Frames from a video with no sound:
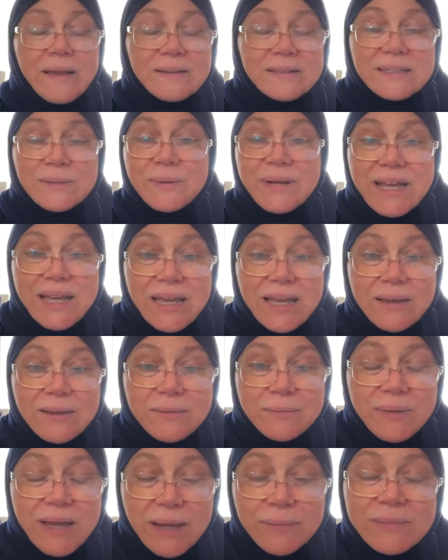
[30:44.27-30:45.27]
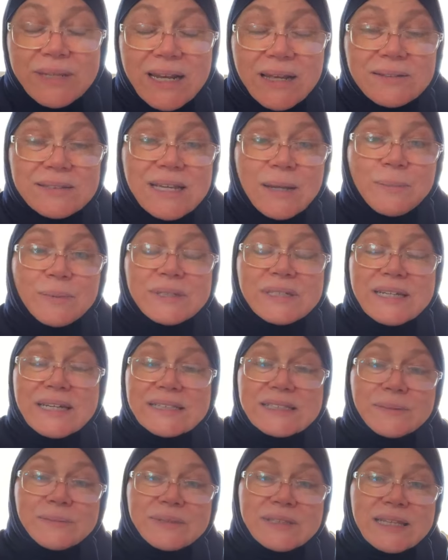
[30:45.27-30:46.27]
Alhamdulillah, I was able to
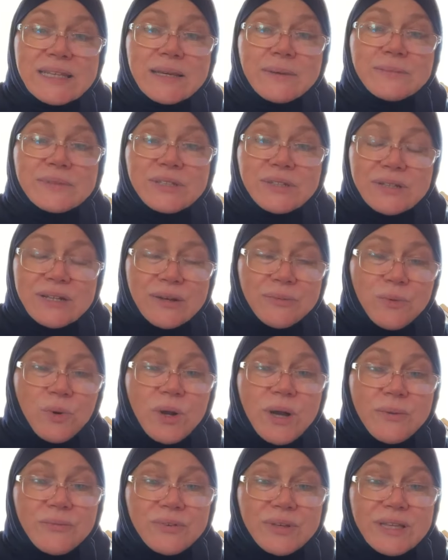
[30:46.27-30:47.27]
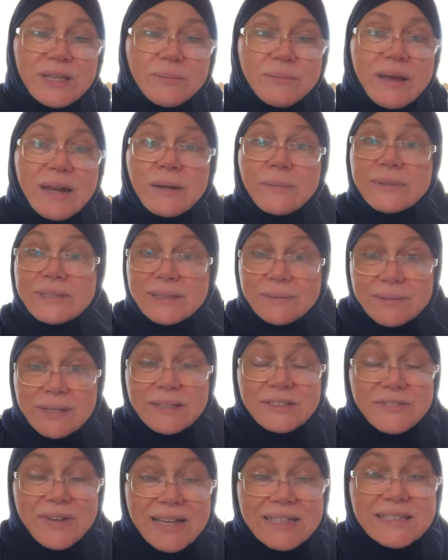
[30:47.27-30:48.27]
get some sleep so that I woke up feeling better. But
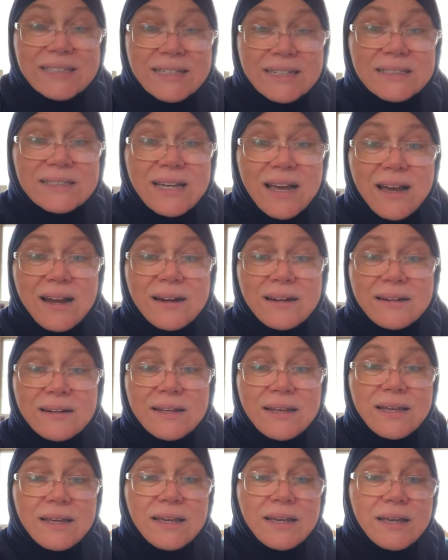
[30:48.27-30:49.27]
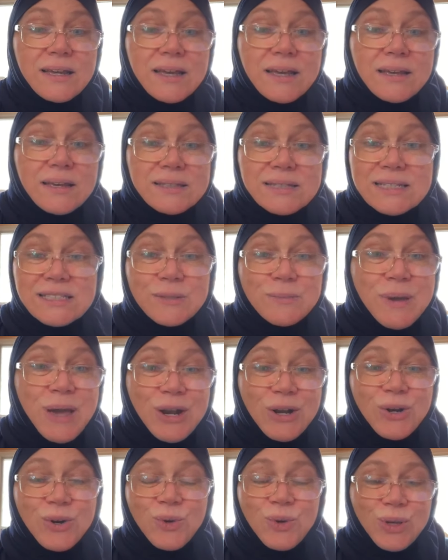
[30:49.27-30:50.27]
sometimes fasting is hard. It doesn't
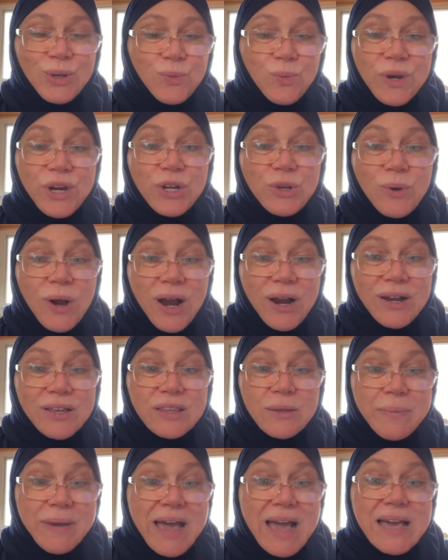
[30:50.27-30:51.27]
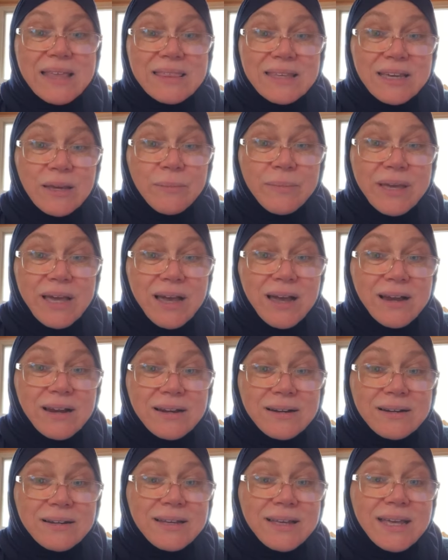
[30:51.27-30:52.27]
matter where you are on the path, it can be
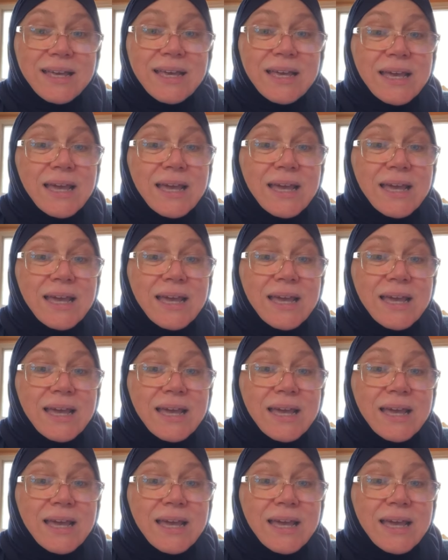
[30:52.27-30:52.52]
hard.